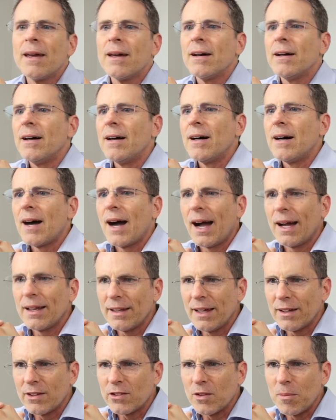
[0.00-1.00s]
I
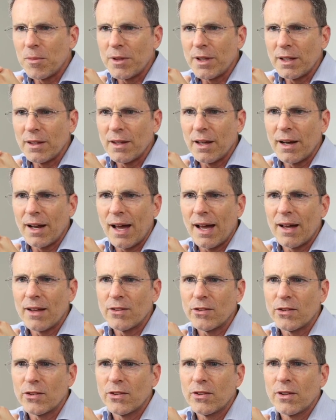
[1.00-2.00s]
like something that
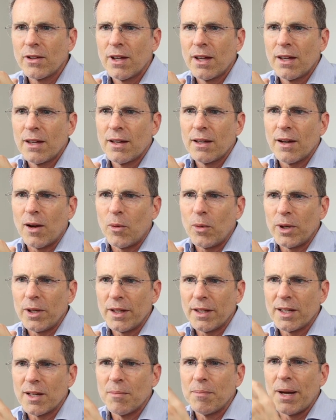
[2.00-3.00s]
has a
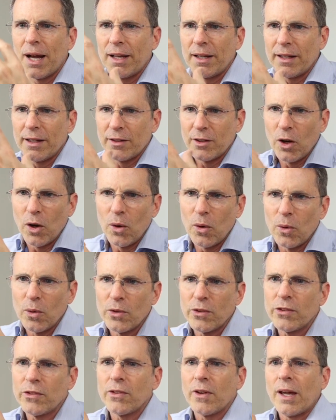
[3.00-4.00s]
really compelling
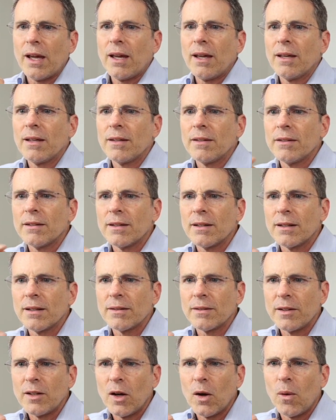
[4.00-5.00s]
nose and,
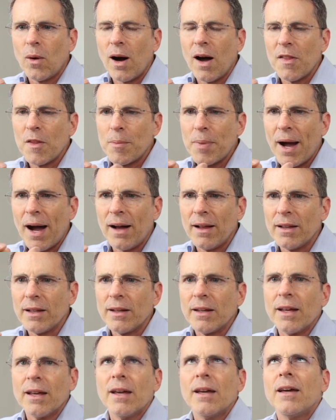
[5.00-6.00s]
on the
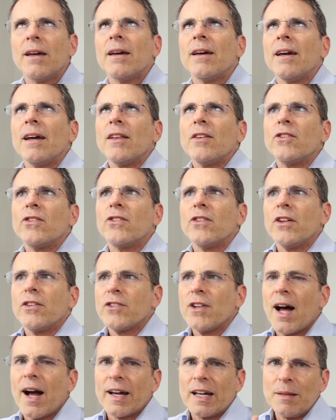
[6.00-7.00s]
palate,
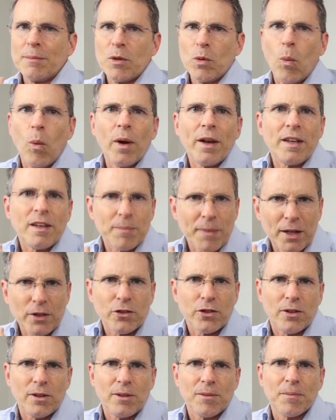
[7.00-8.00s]
it's not going to be
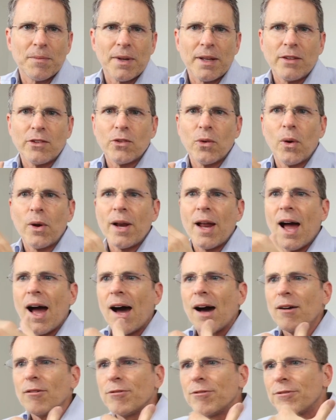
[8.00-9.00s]
one-dimensional. It's going to
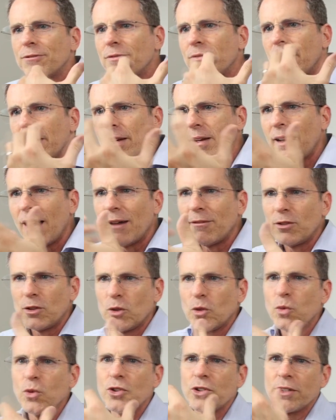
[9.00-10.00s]
have an
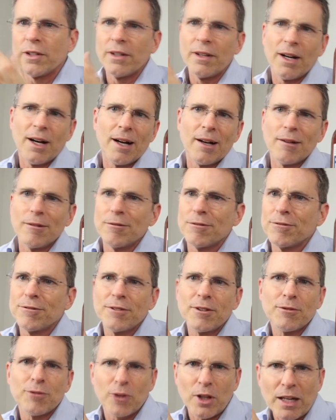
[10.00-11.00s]
evolution of
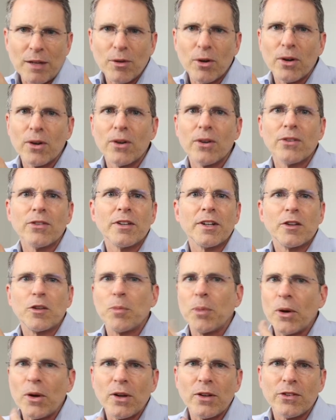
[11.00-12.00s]
flavors and
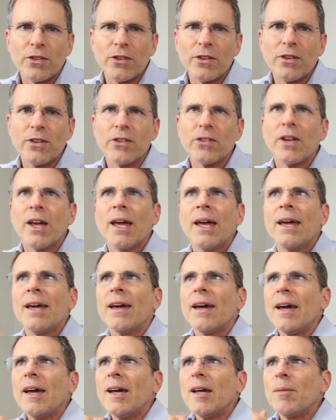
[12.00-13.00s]
experiences.
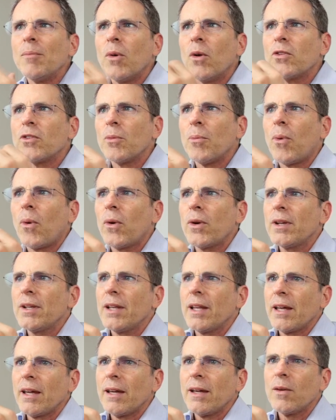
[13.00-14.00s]
And most
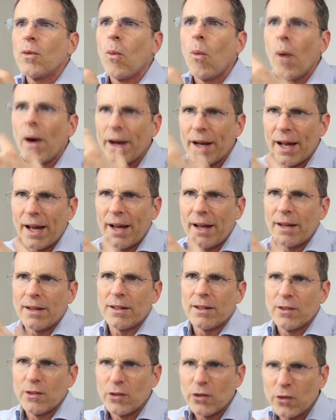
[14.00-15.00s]
importantly, when I
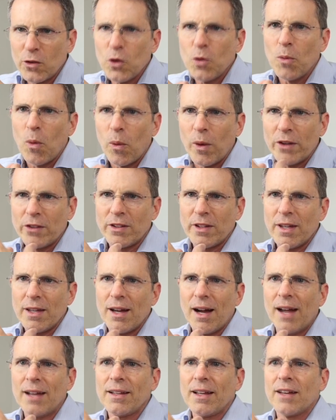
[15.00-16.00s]
consume a whiskey,
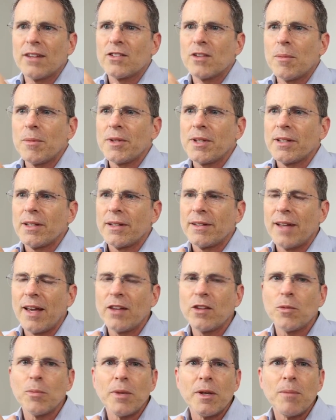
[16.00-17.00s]
I like something that
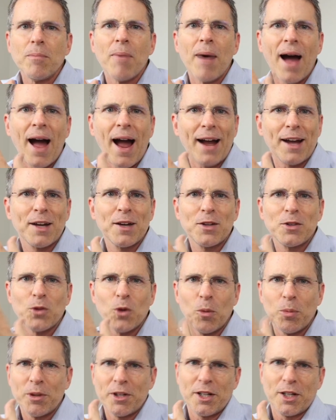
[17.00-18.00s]
takes me back to
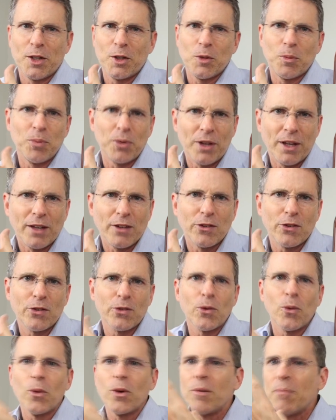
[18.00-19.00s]
a particular
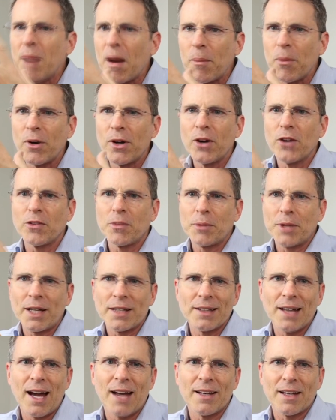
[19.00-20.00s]
place or a memory or something
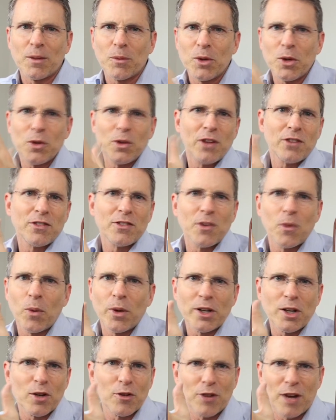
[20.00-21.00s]
like that. Like when you listen to
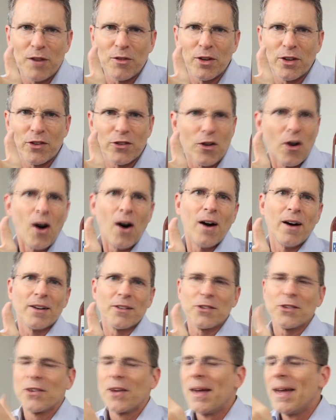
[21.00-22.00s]
one of your favorite
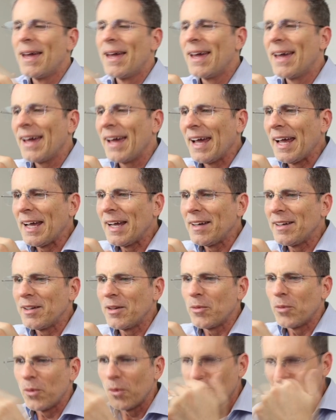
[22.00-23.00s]
songs and
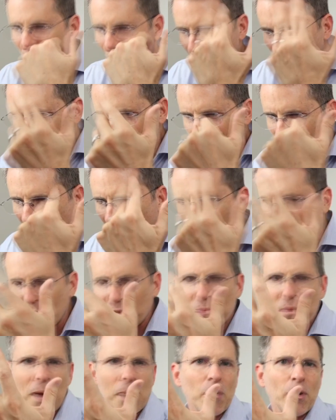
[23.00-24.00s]
it, recalls
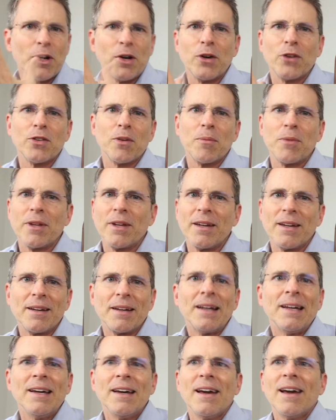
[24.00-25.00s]
a memory or
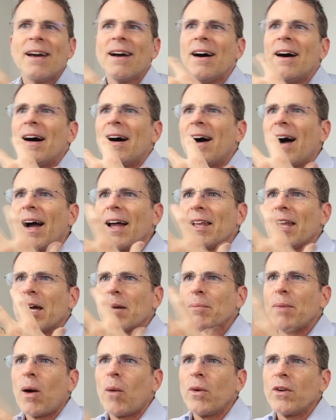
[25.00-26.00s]
something, I
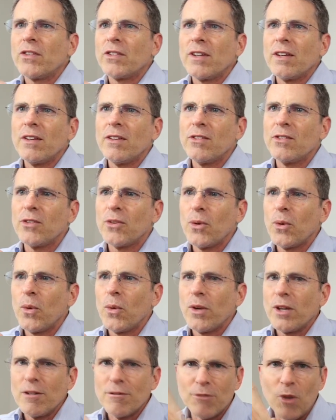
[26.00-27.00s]
like my whiskeys
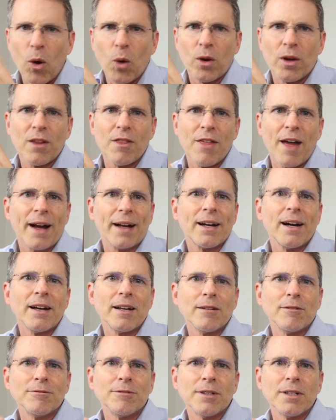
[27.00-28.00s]
to evoke that
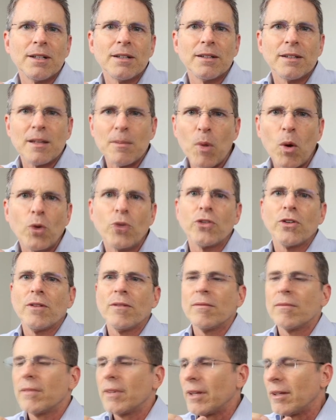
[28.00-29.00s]
kind of
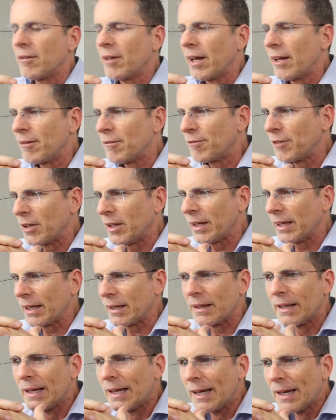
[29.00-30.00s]
emotion and feeling.
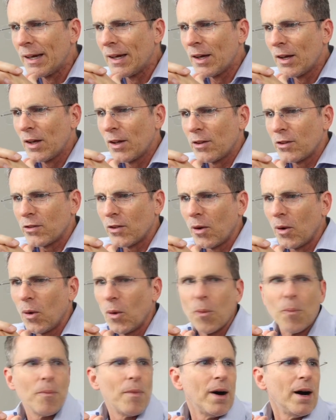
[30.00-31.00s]
And
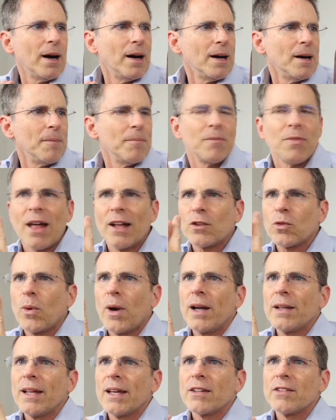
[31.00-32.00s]
so that's
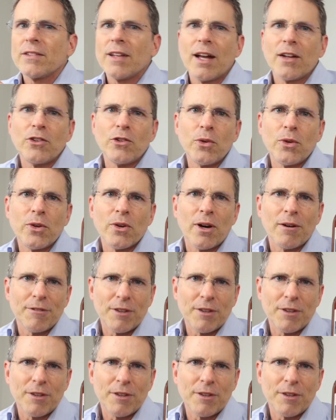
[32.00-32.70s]
why I like Stagg Jr.